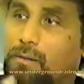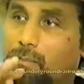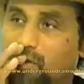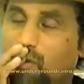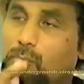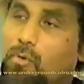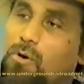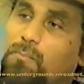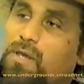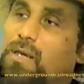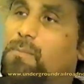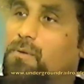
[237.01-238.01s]
But the more
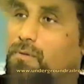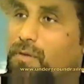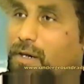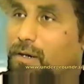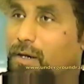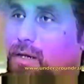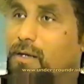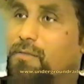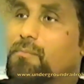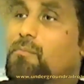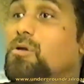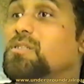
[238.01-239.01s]
people there are,
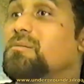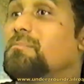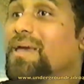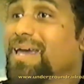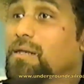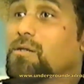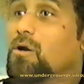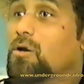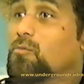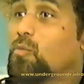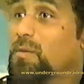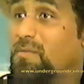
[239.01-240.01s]
the more demand
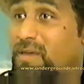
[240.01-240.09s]
on what